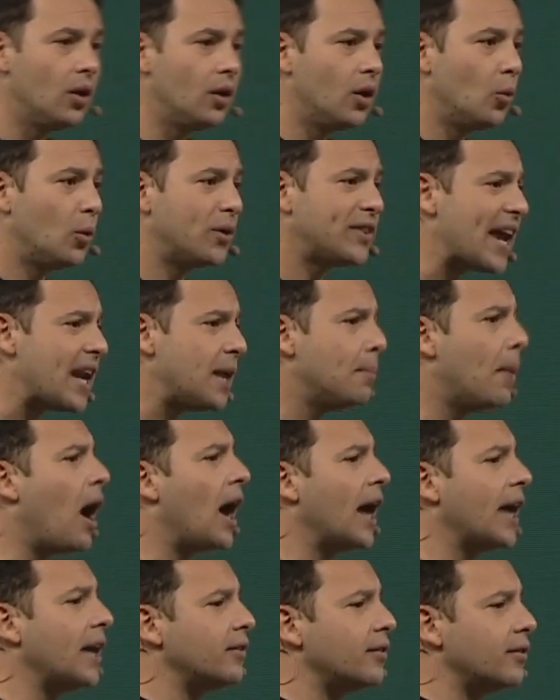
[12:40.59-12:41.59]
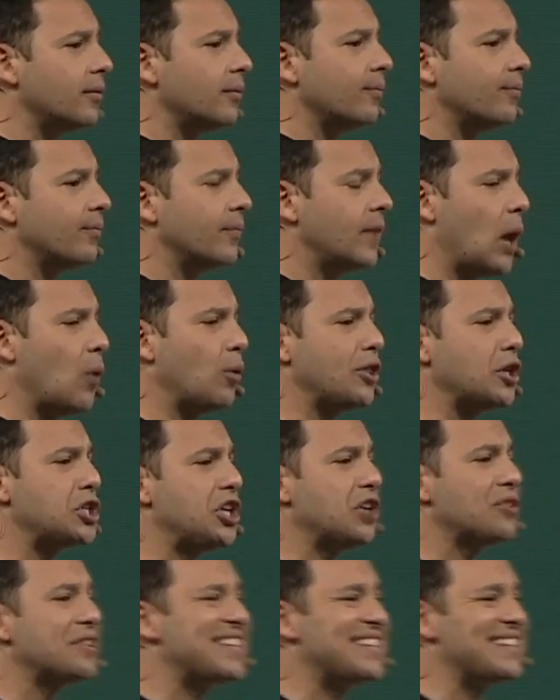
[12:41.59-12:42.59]
With that in mind, and with the
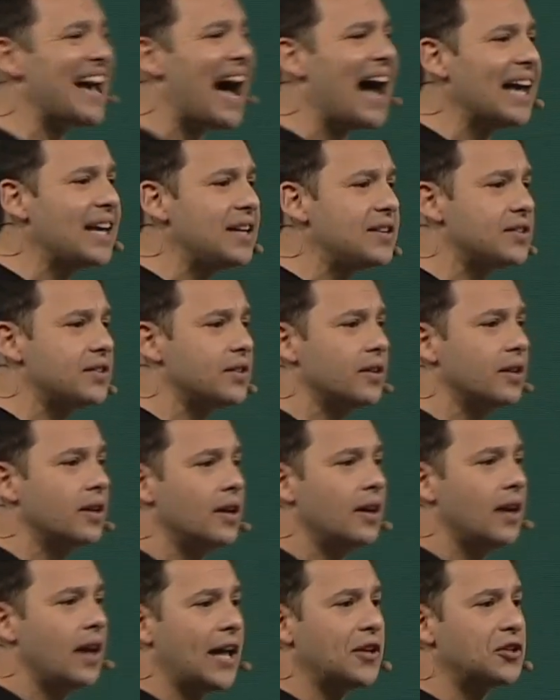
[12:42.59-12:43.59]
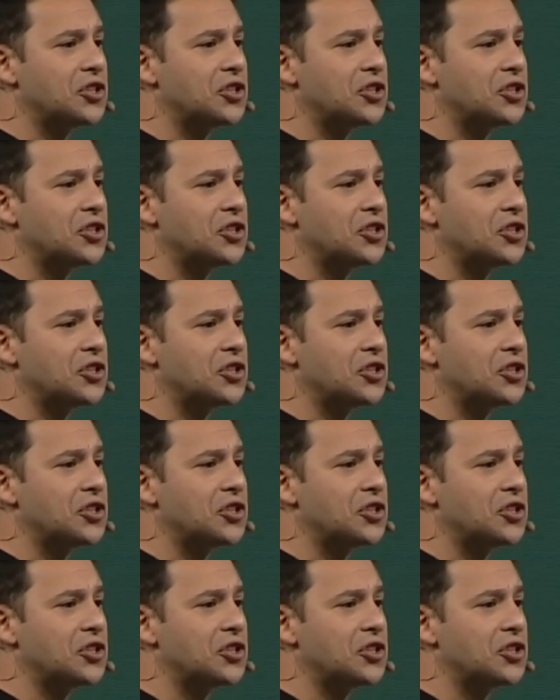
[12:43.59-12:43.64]
sheer size and